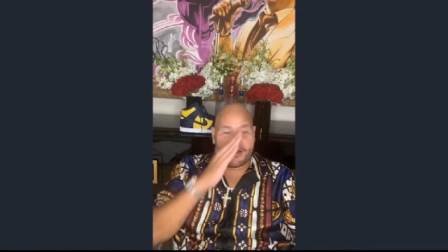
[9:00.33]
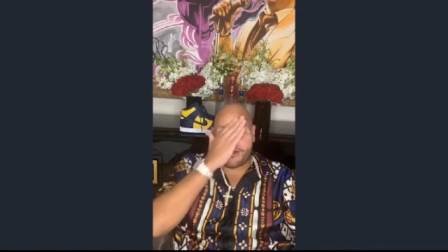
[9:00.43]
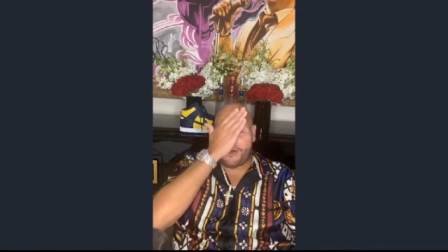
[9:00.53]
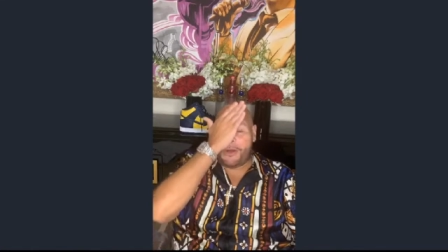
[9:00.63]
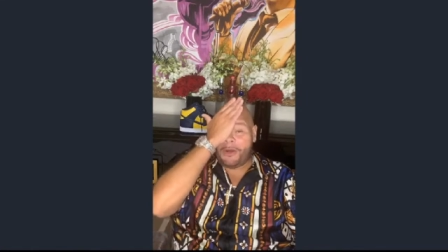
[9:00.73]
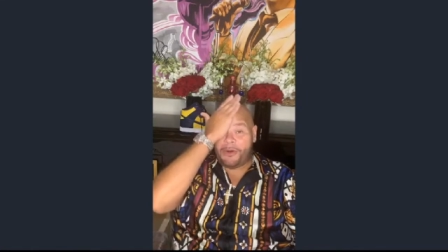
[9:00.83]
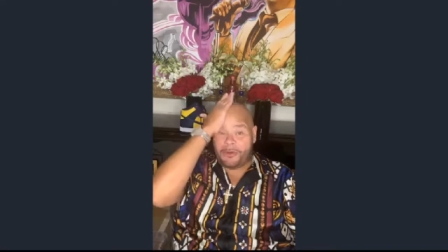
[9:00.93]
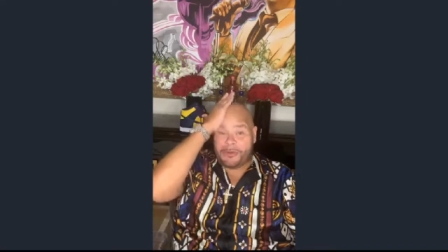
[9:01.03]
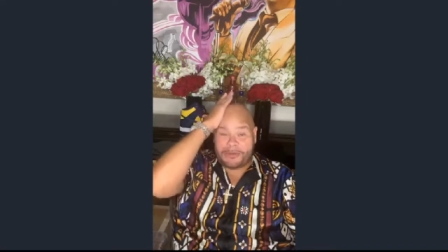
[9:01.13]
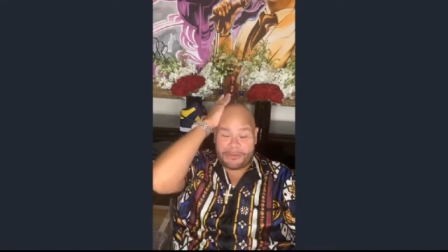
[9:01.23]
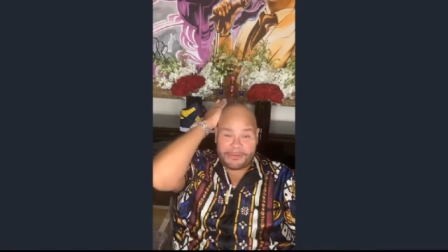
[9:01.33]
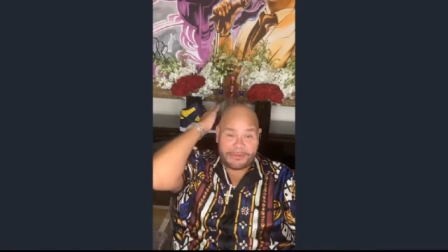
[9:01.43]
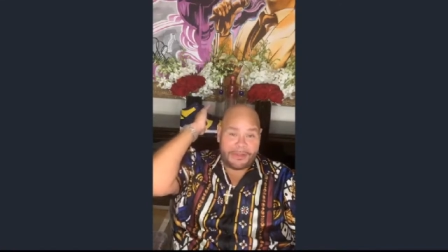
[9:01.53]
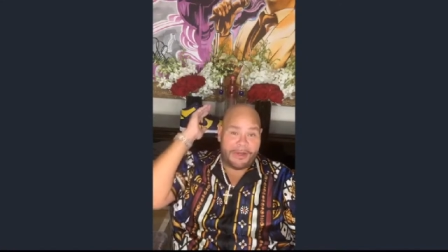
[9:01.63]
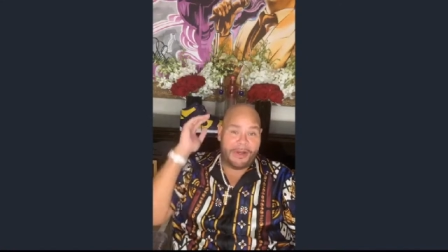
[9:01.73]
Uh-oh.
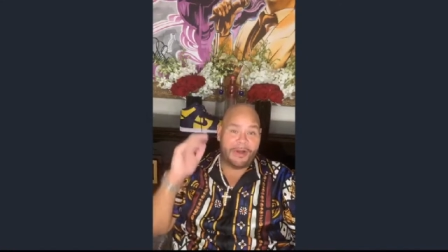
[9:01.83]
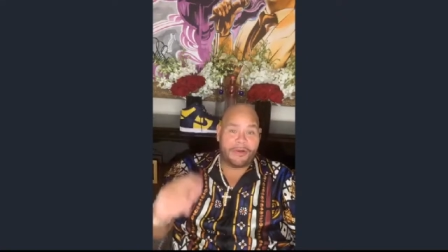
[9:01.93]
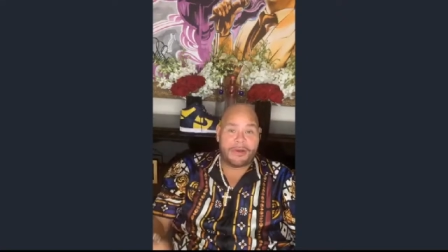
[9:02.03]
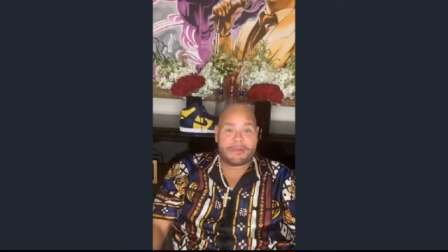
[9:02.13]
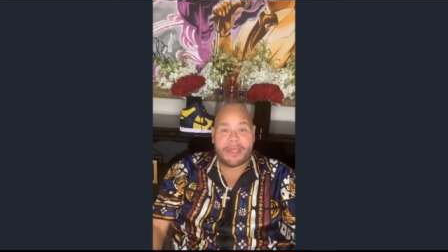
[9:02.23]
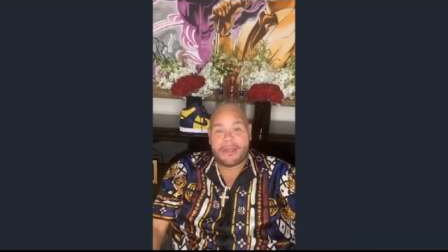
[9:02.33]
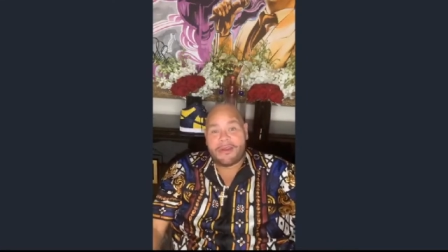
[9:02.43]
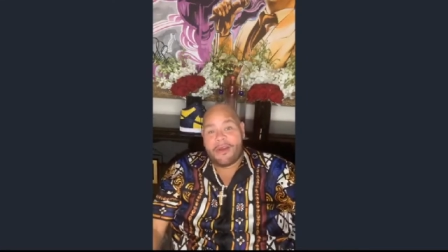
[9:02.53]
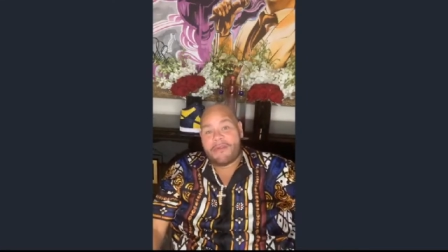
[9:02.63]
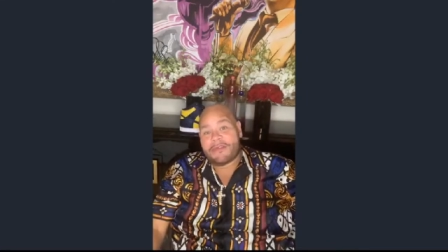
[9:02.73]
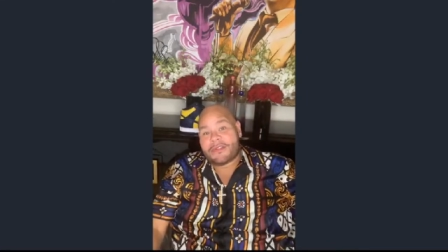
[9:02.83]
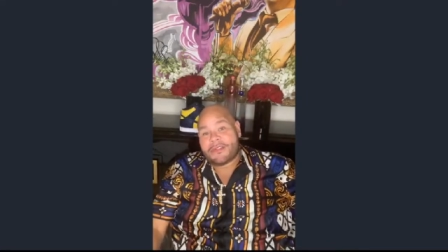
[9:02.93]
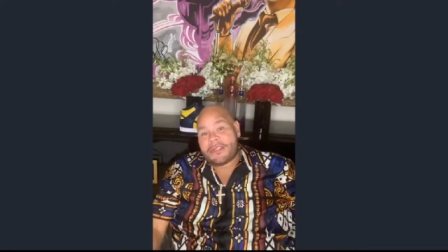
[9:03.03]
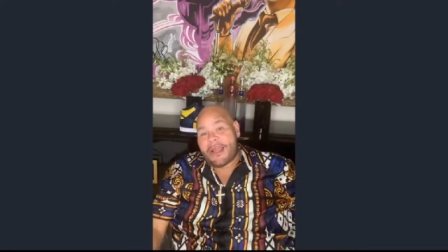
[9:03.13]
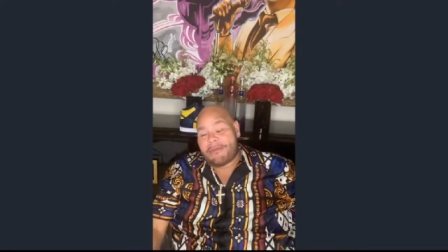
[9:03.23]
Uh-oh. I'm getting nervous. You
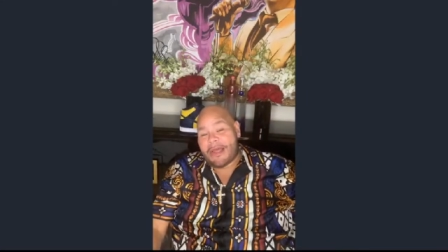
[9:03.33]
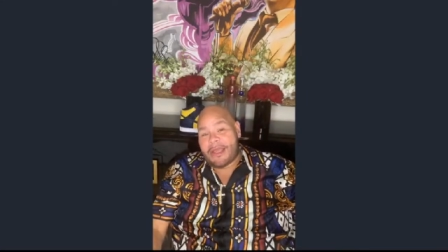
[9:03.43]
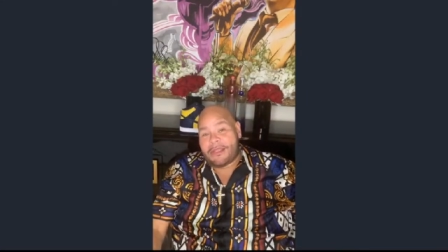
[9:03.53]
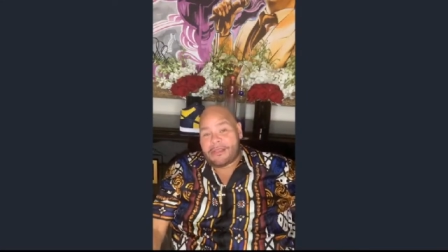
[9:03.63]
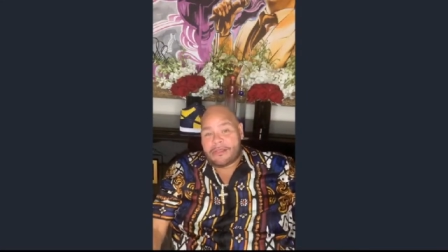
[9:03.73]
see, I'm like,